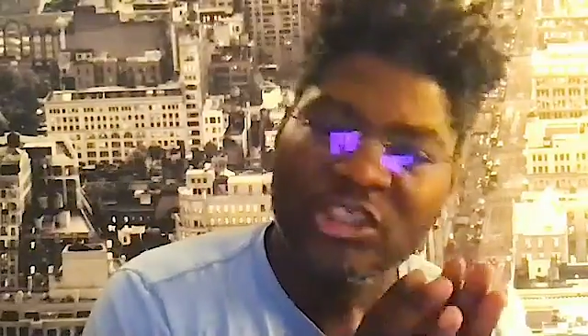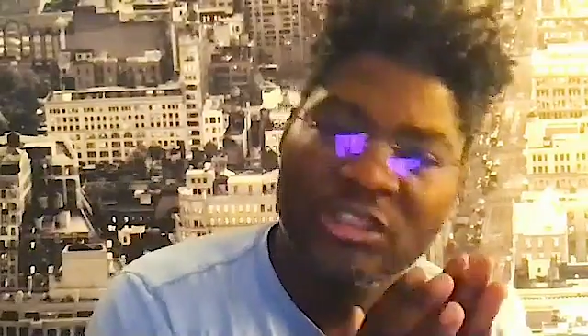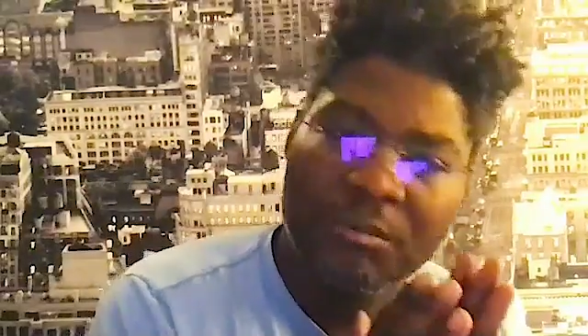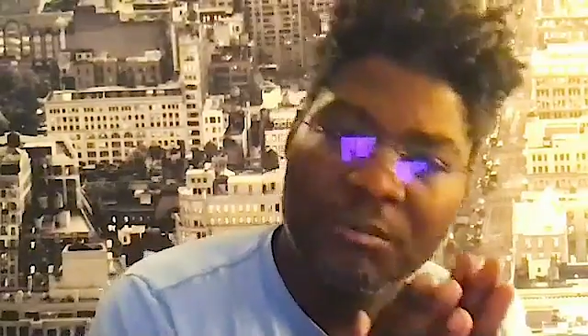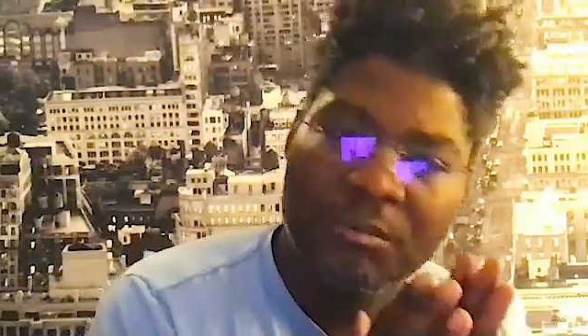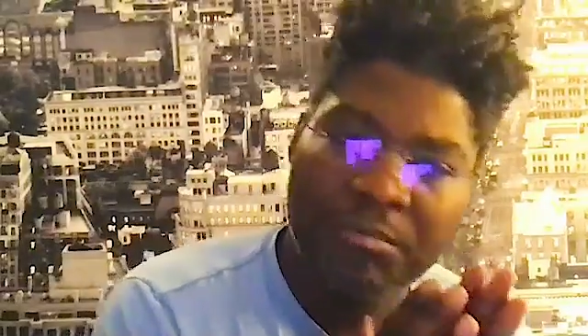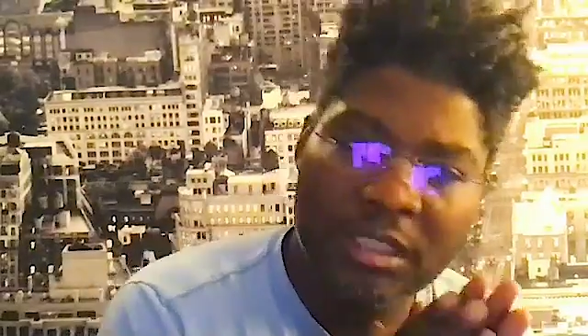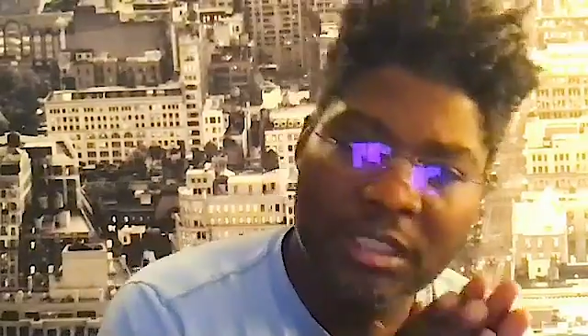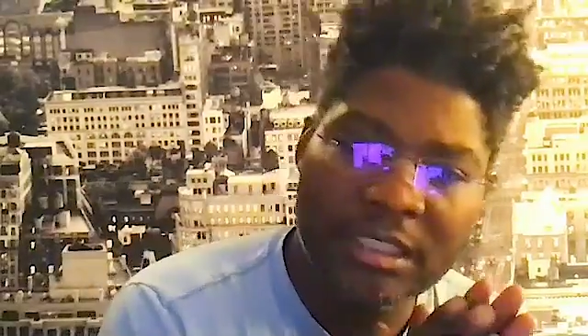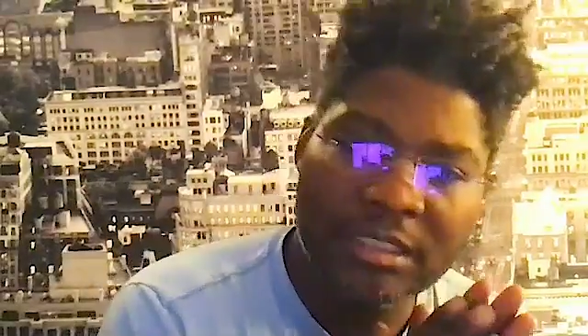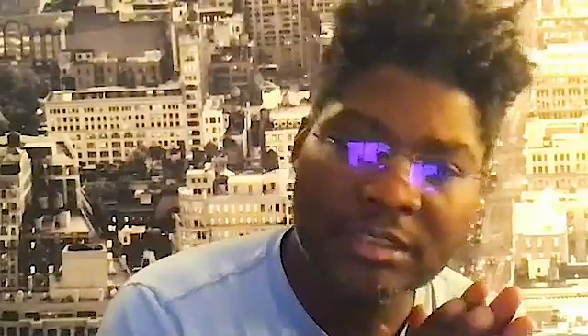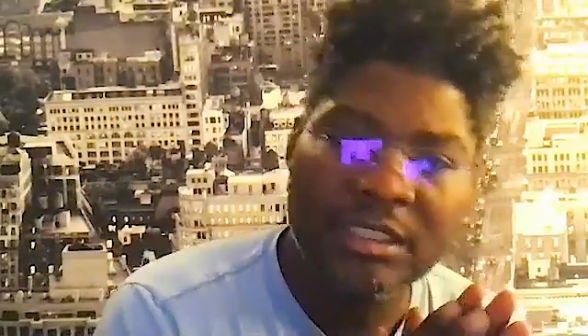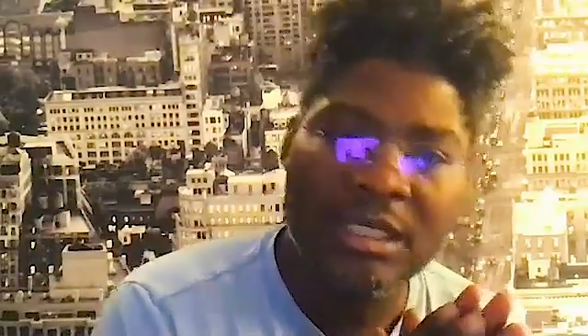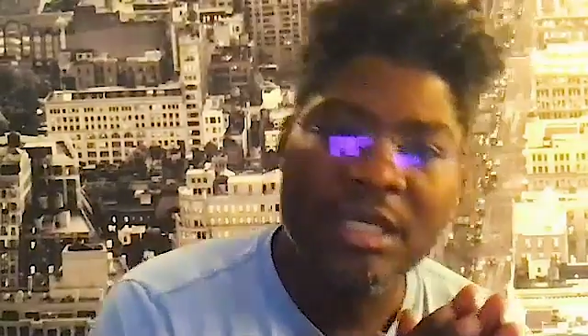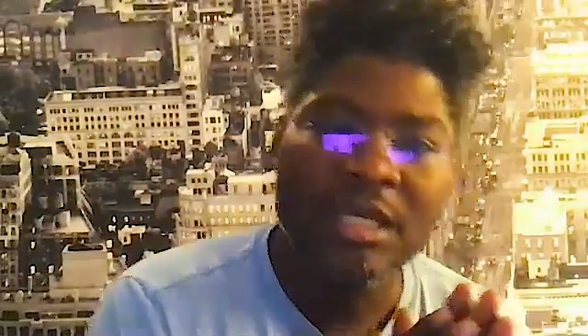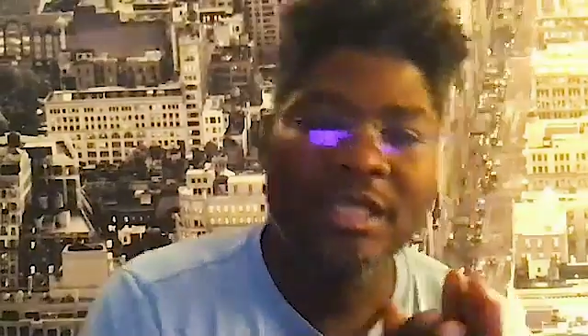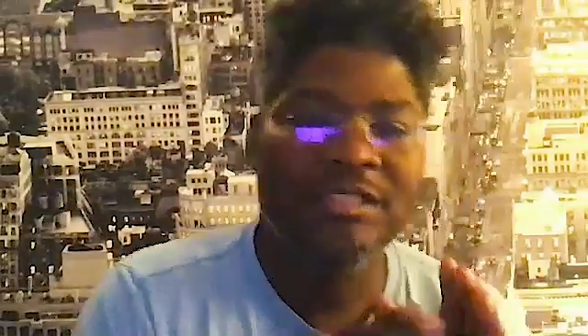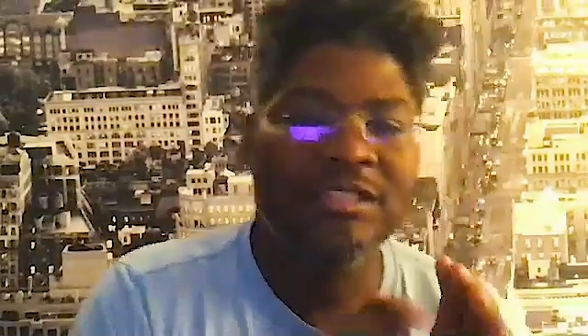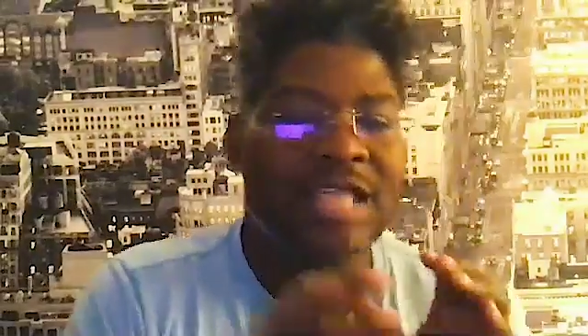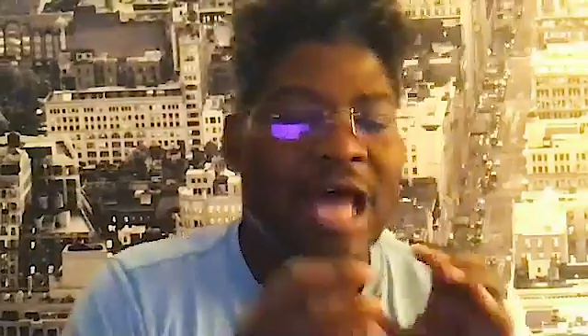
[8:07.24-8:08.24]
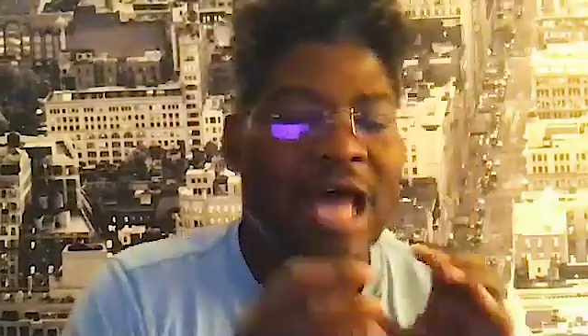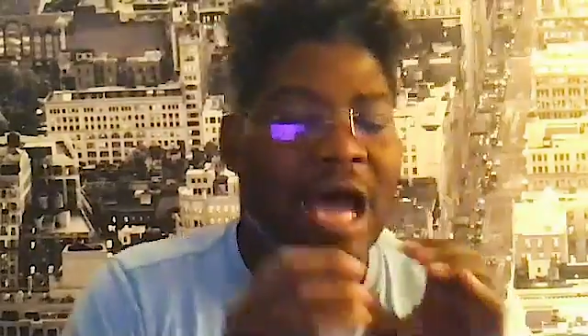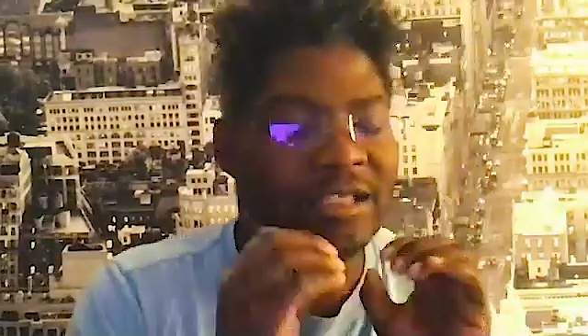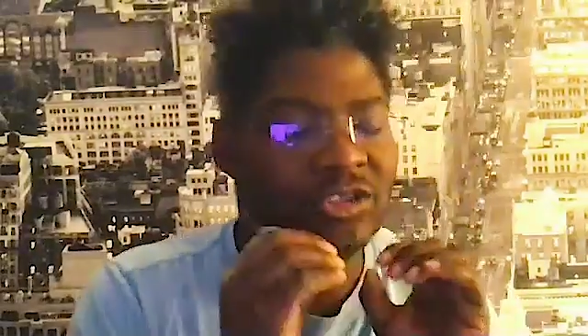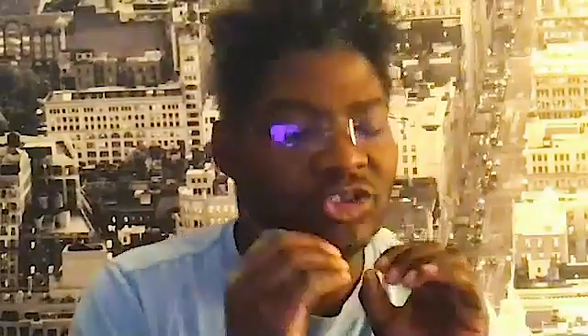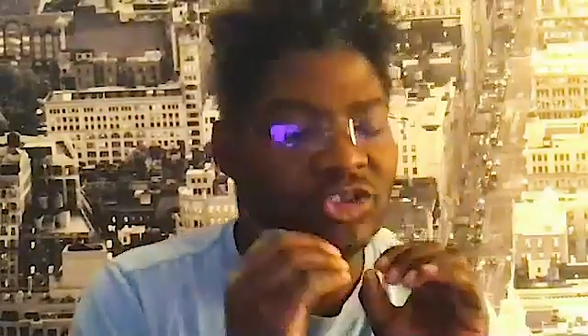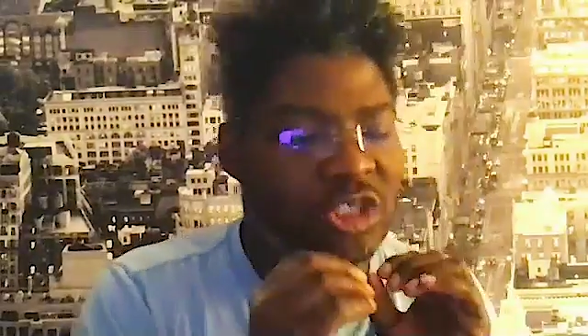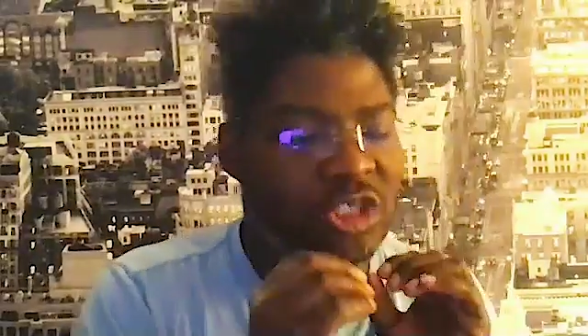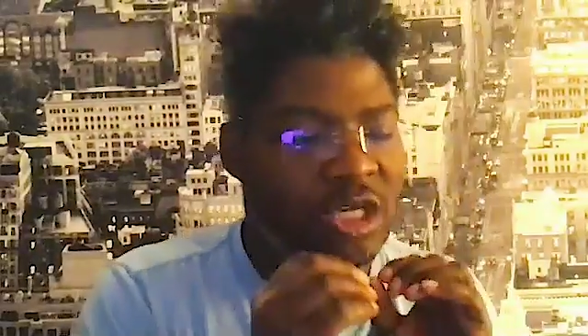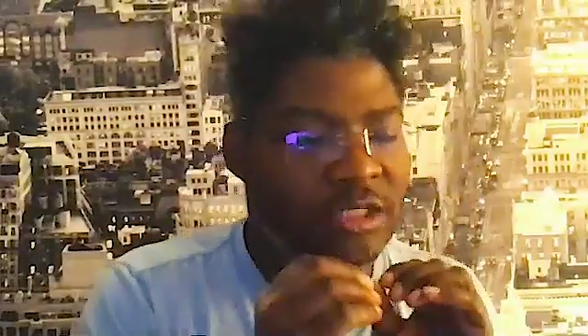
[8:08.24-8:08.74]
police. It's
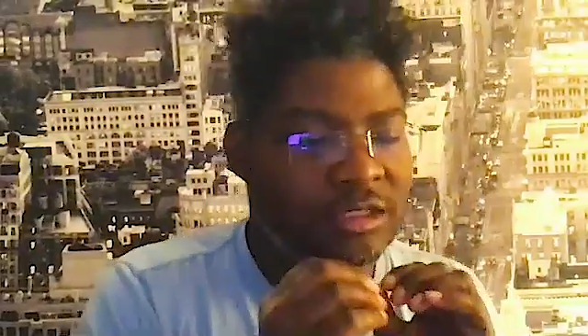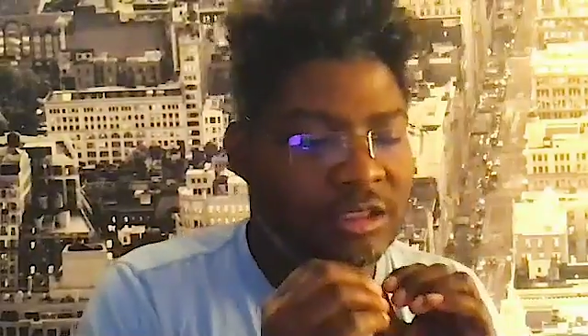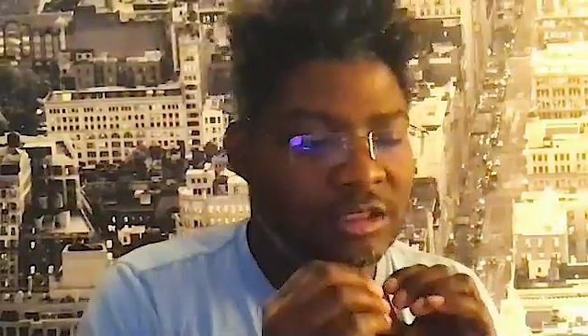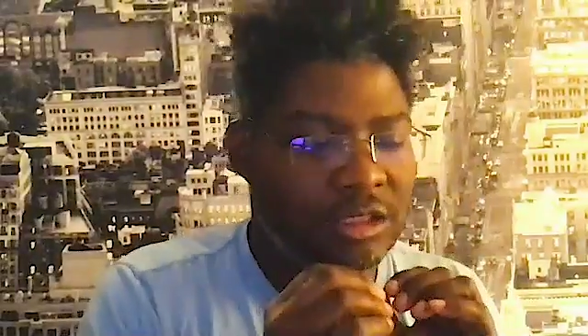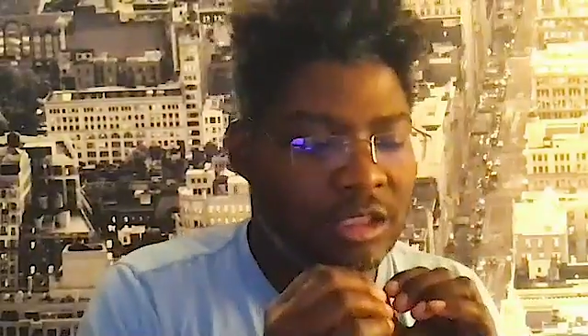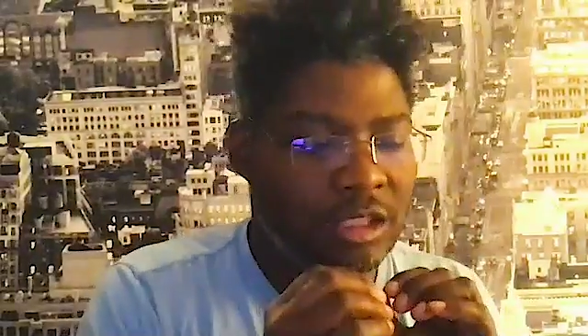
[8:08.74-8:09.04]
not just